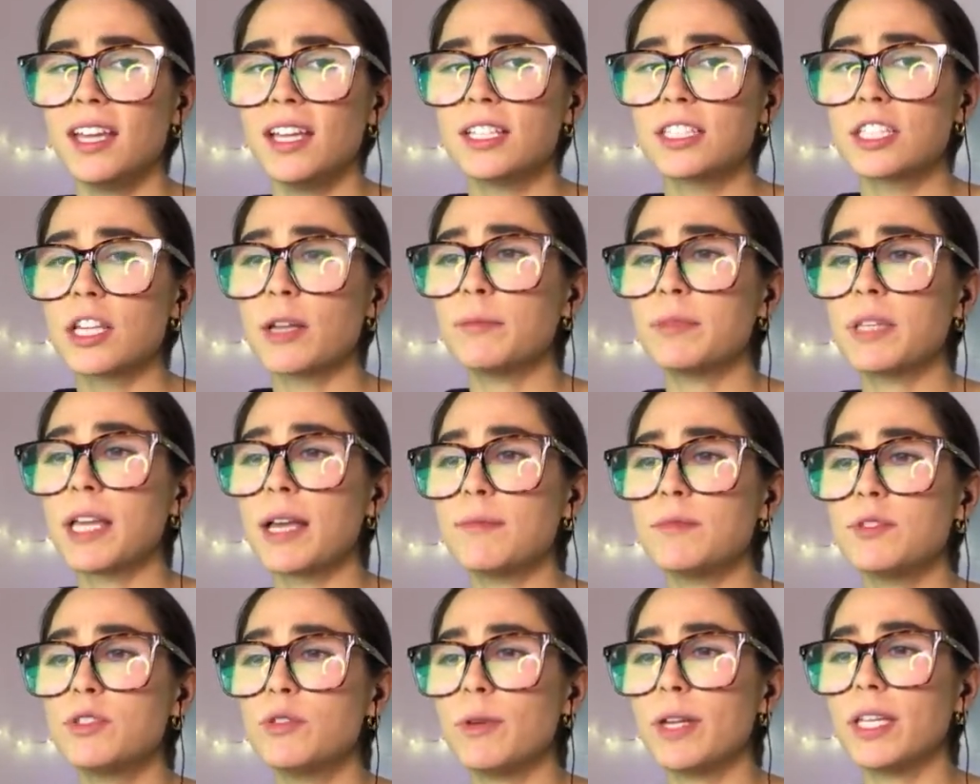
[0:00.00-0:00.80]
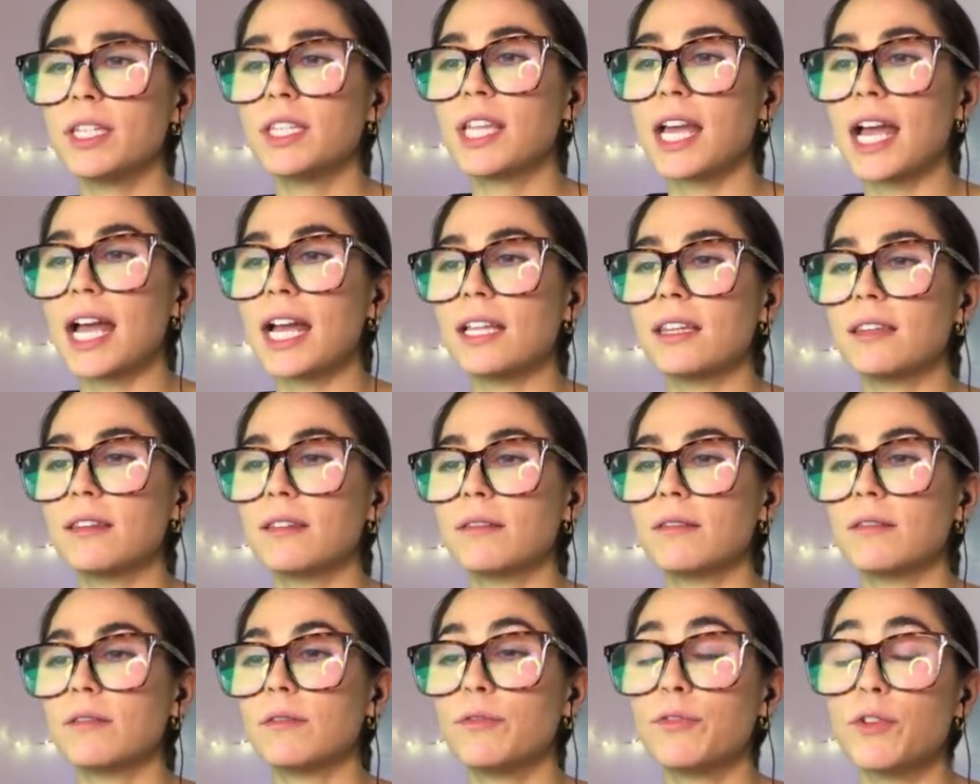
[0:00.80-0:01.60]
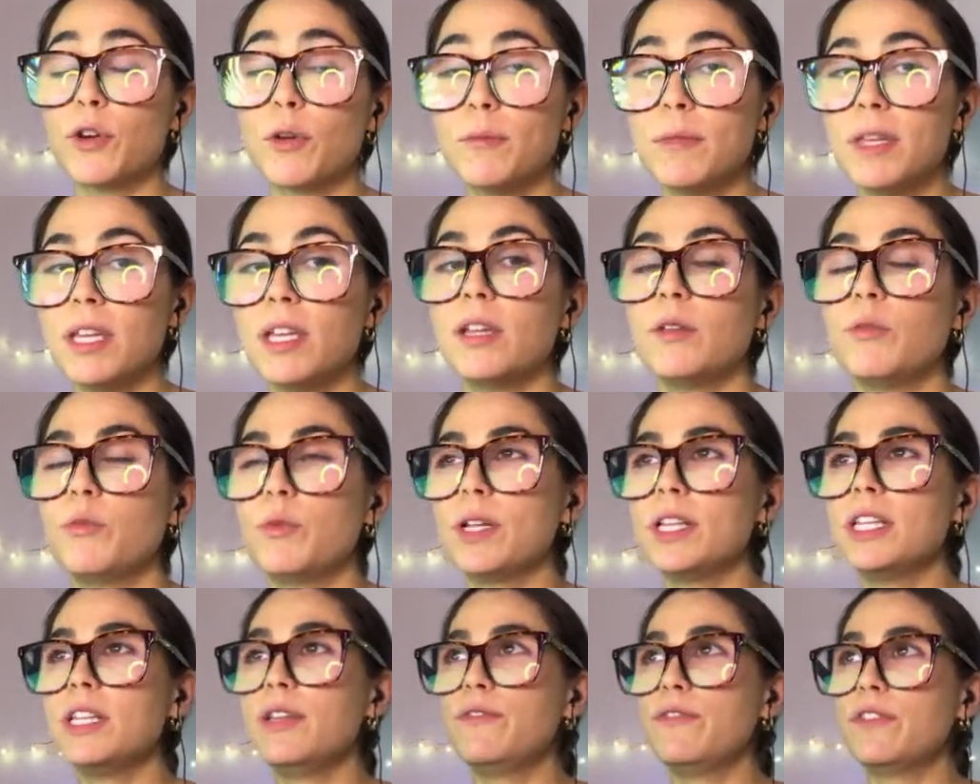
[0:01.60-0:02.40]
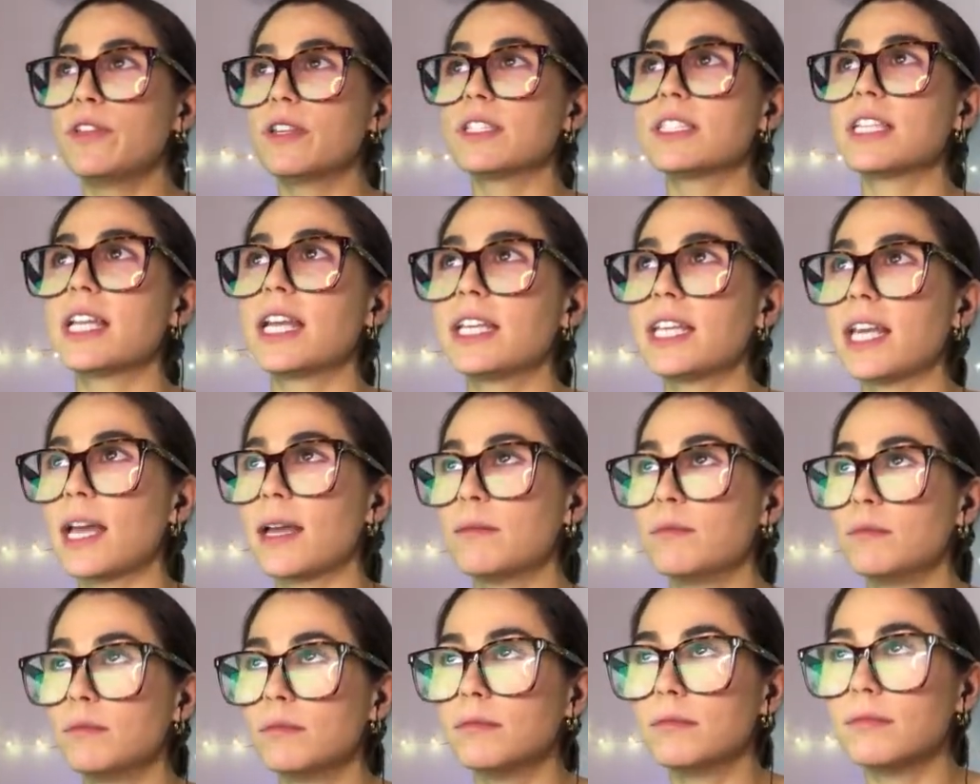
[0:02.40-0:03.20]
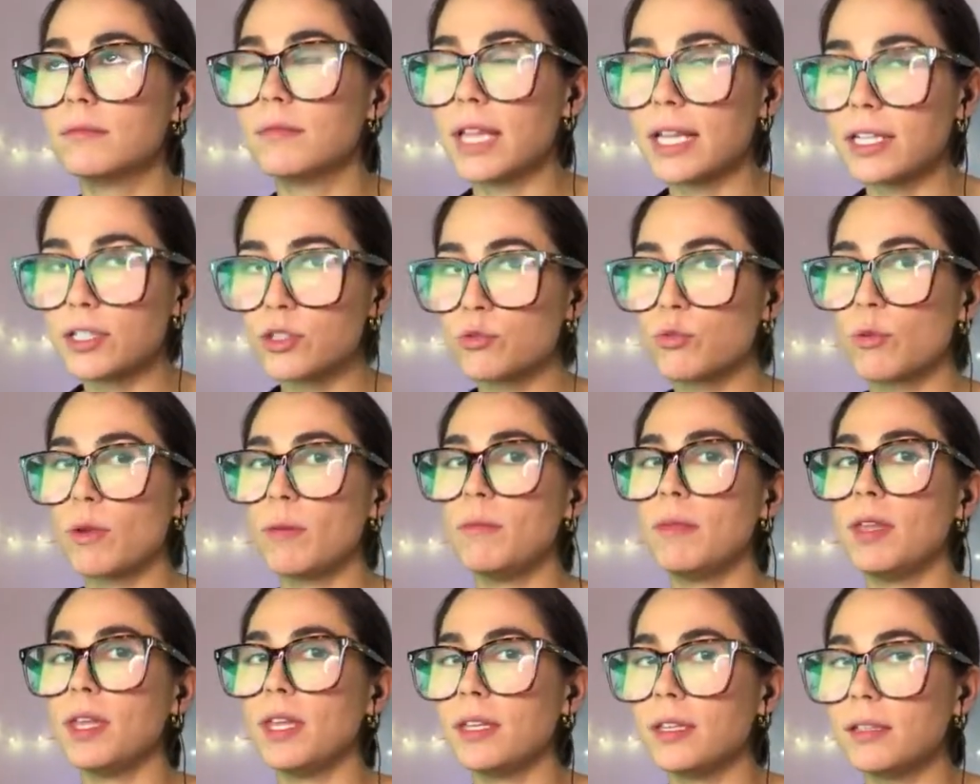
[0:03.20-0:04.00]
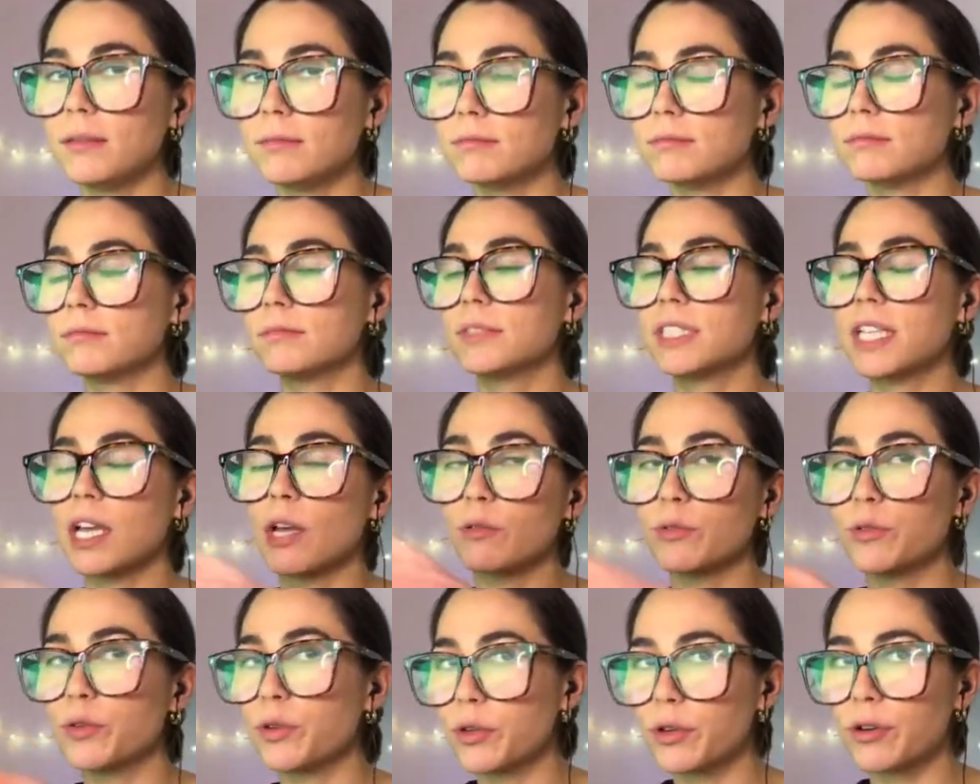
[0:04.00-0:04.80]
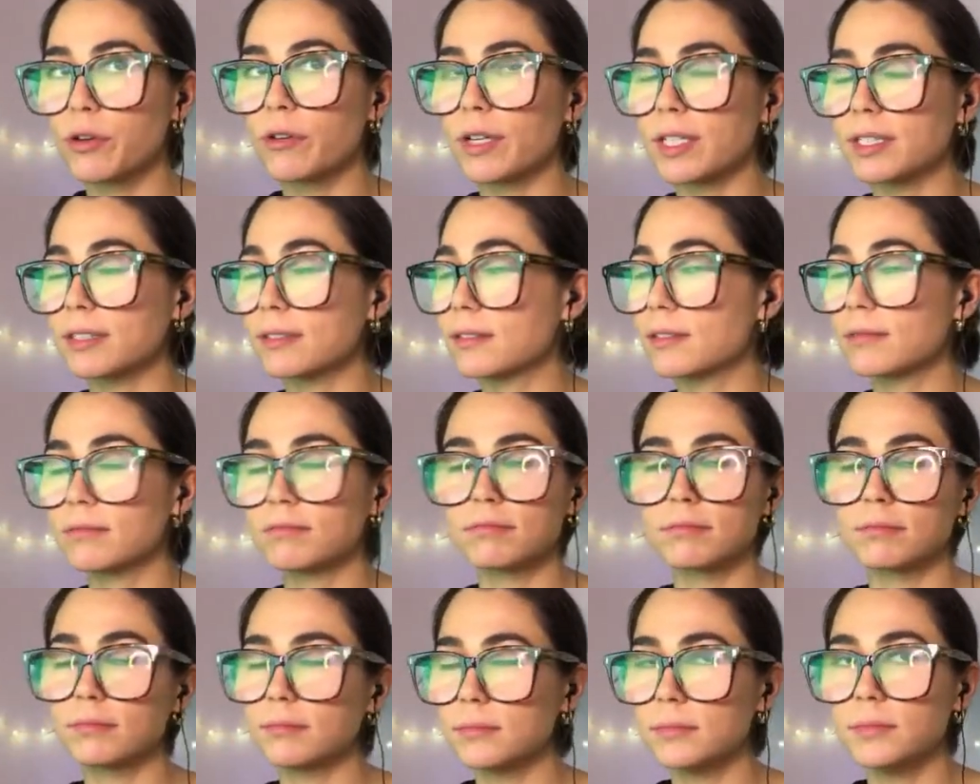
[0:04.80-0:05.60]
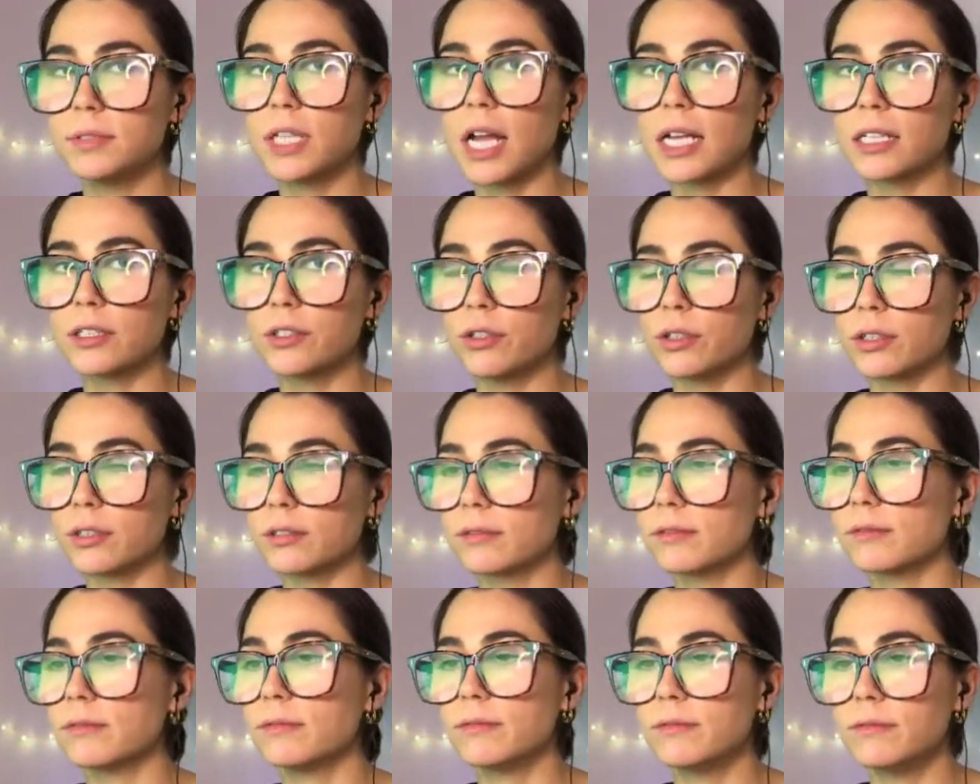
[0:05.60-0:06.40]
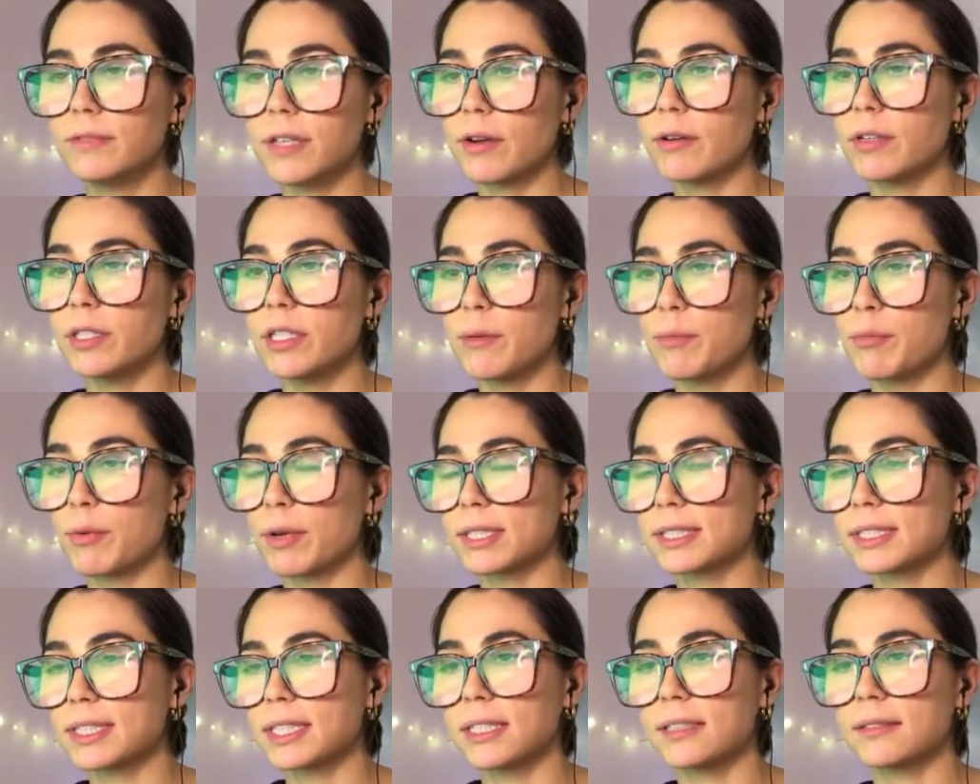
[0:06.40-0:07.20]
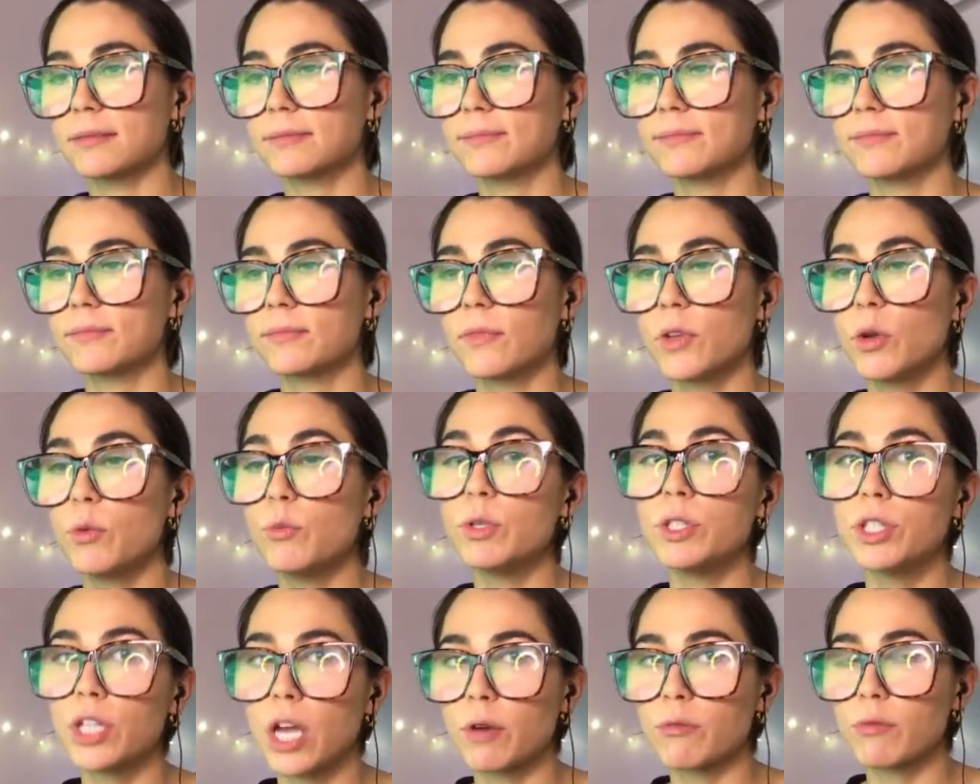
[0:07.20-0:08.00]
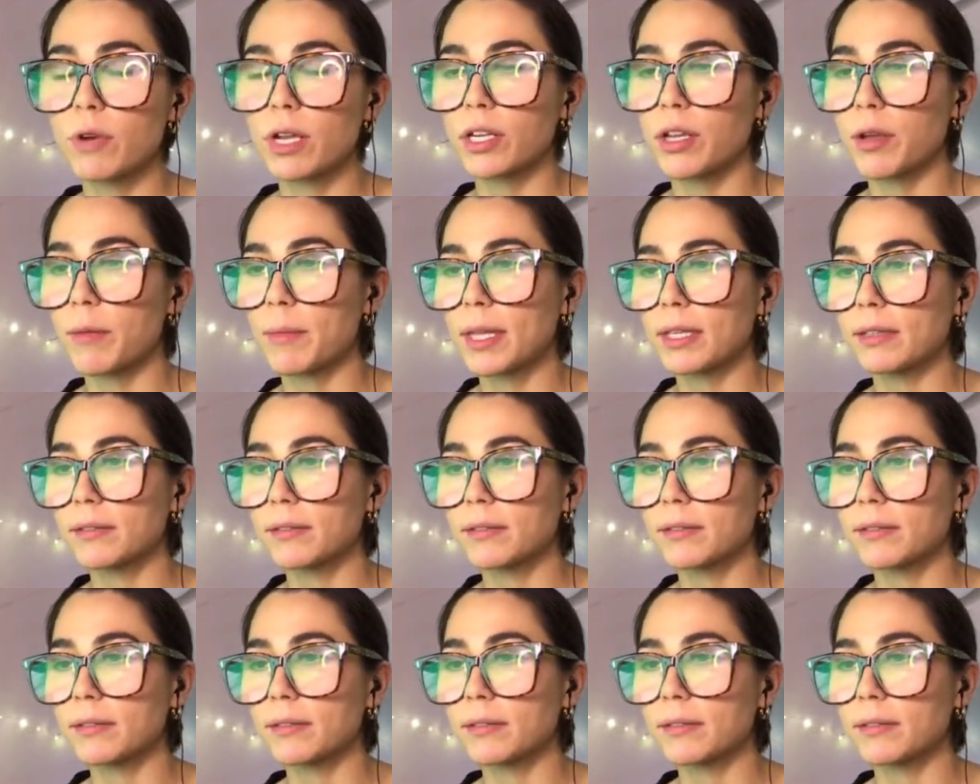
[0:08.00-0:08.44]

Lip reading: Sometimes doing that, for me, it really feels like I'm like swimming counter current. Not good. Very depressing. Would not recommend.